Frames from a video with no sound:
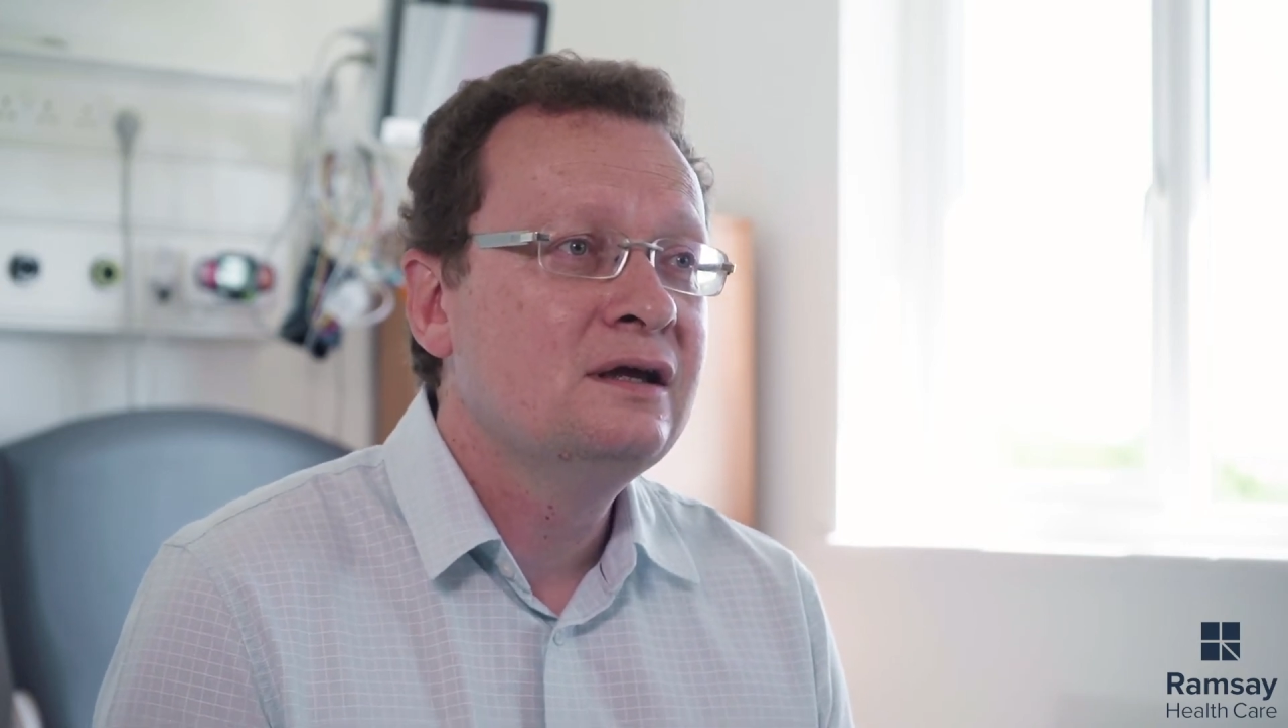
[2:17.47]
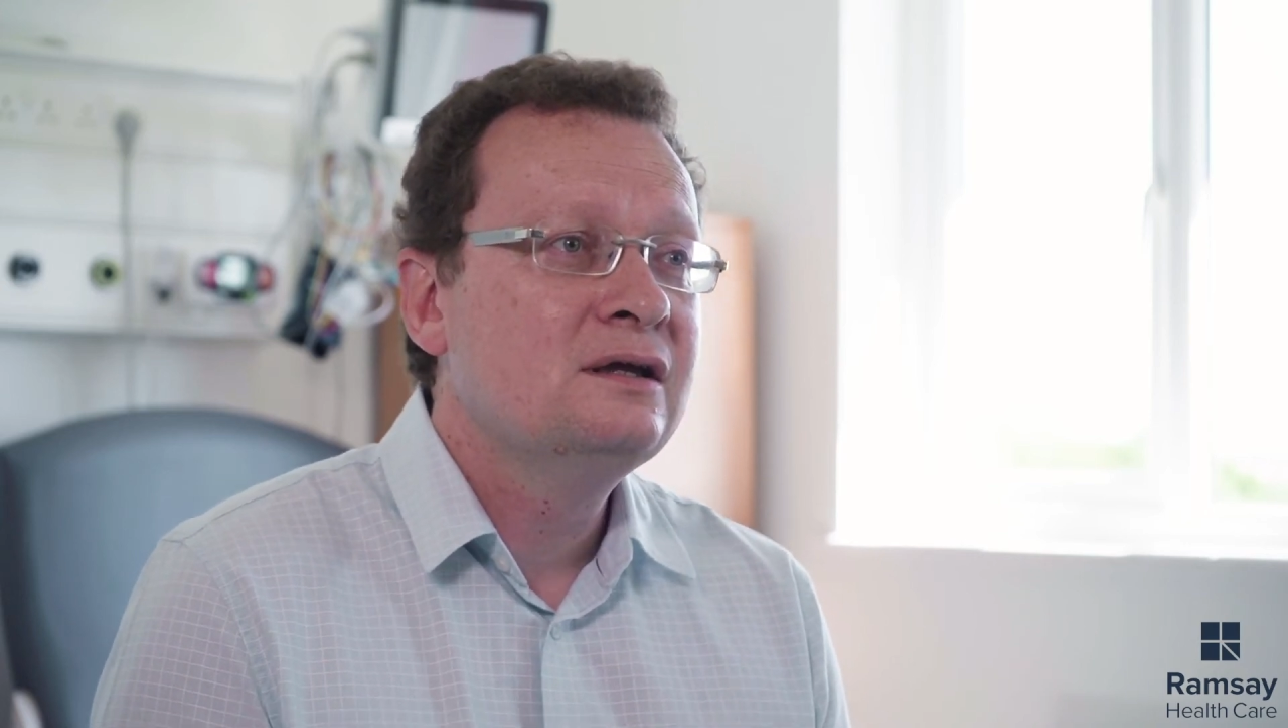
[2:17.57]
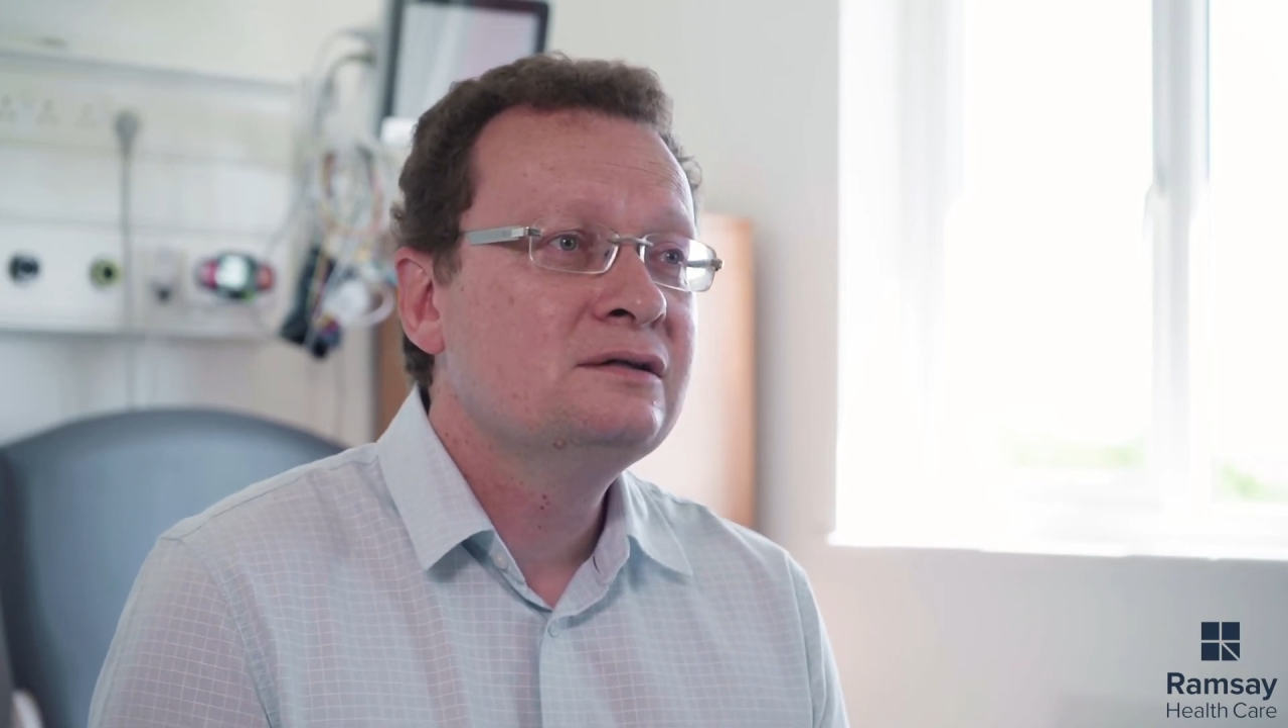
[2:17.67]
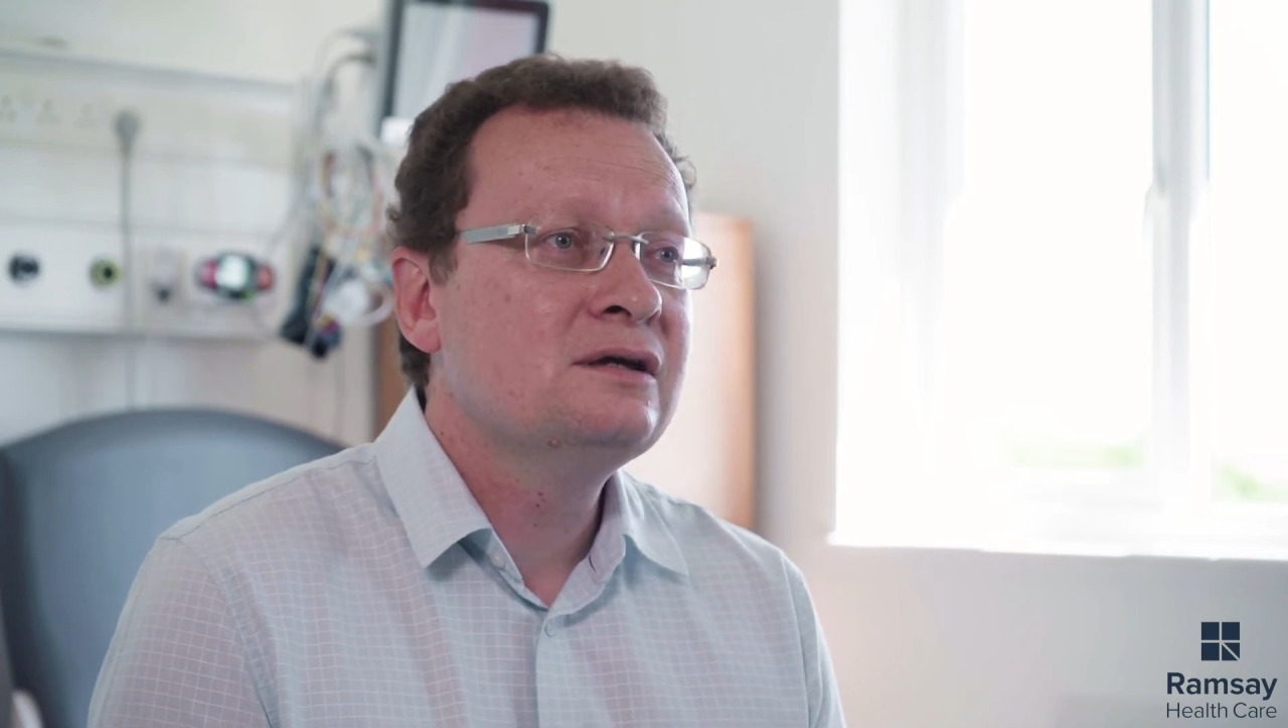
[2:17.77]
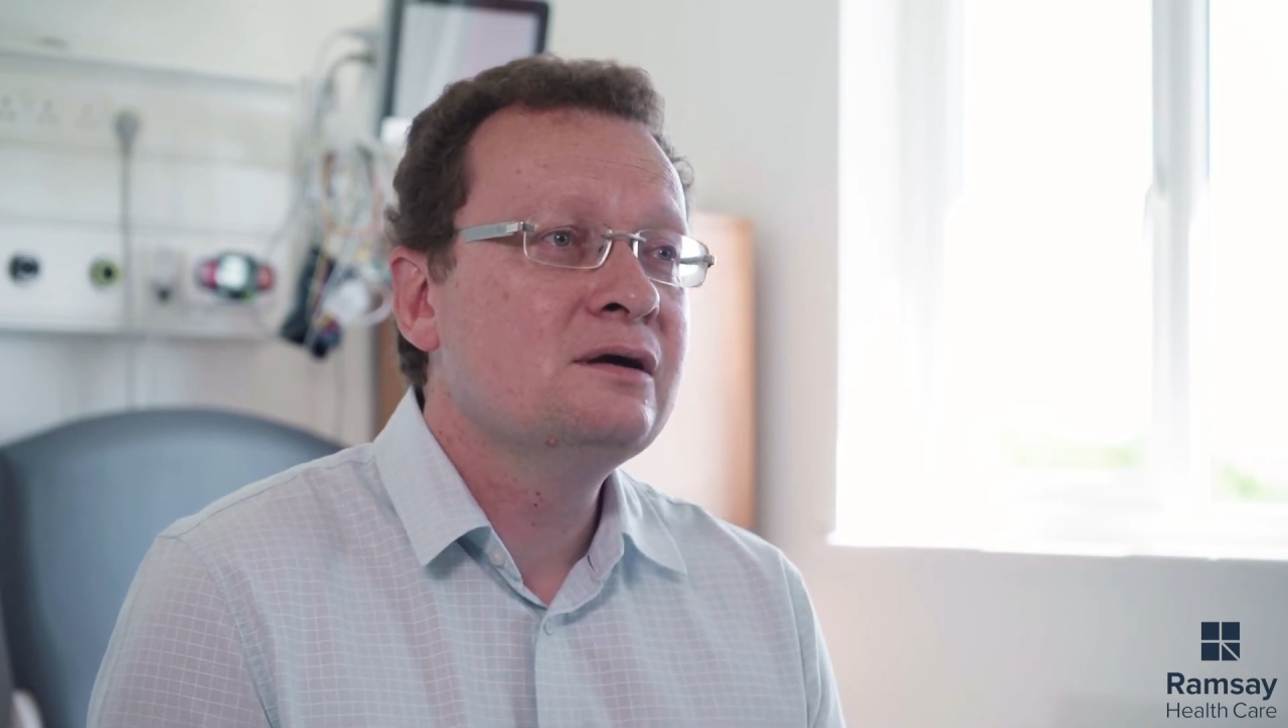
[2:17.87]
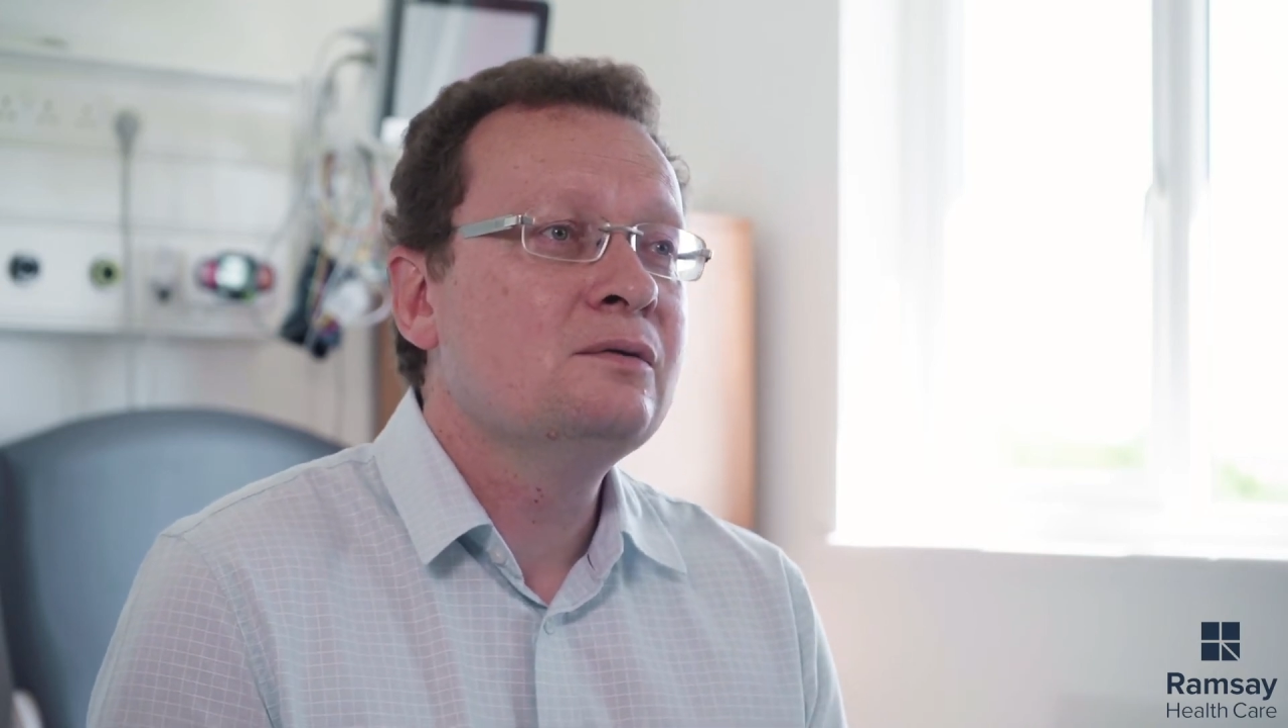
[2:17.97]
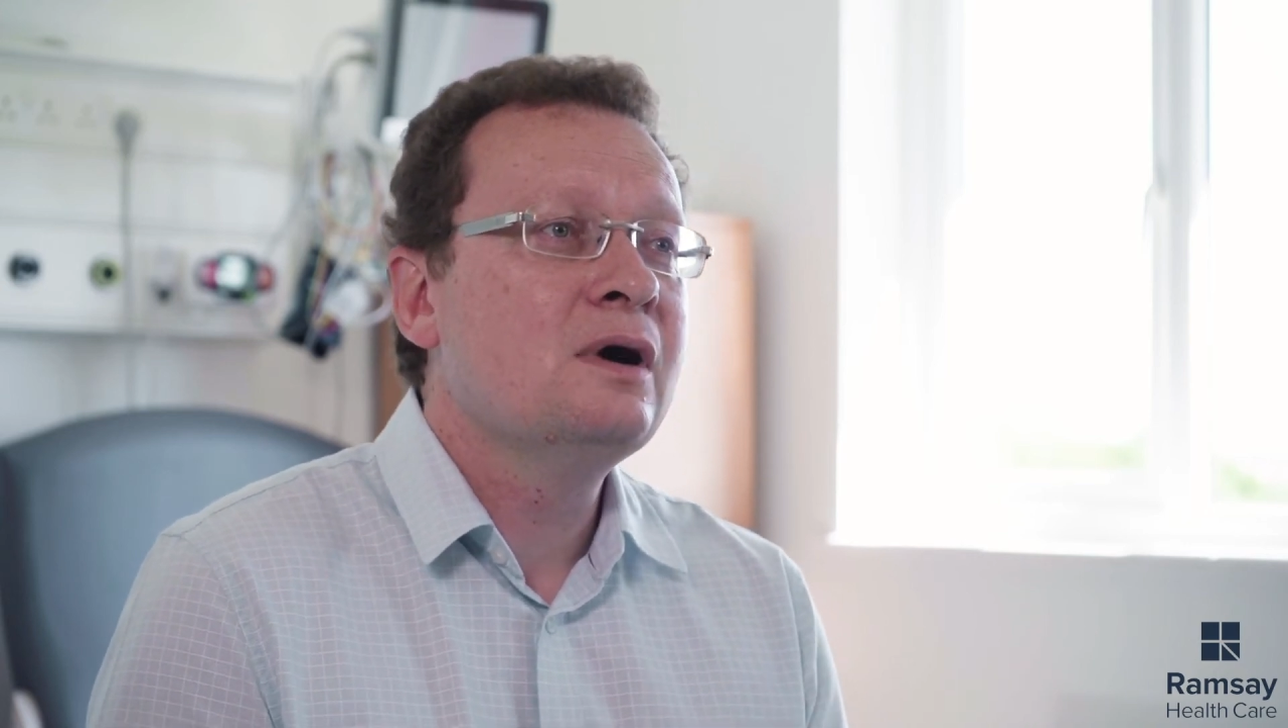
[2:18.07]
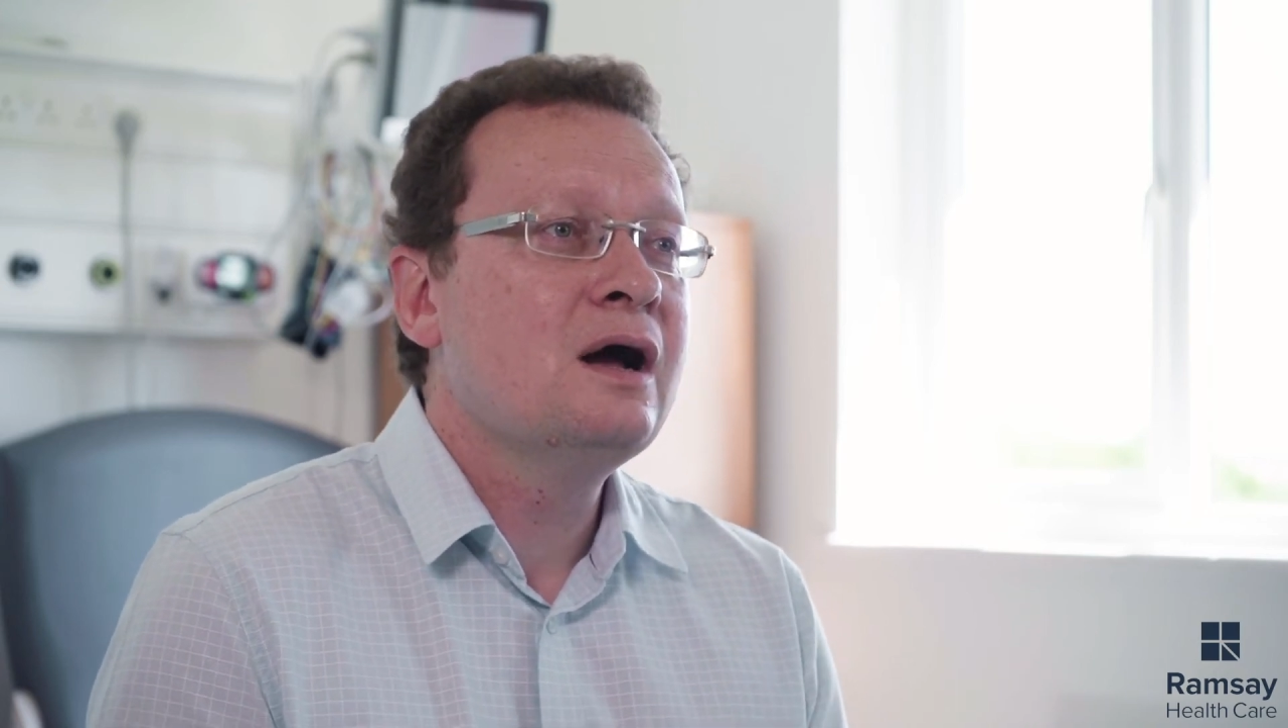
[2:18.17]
So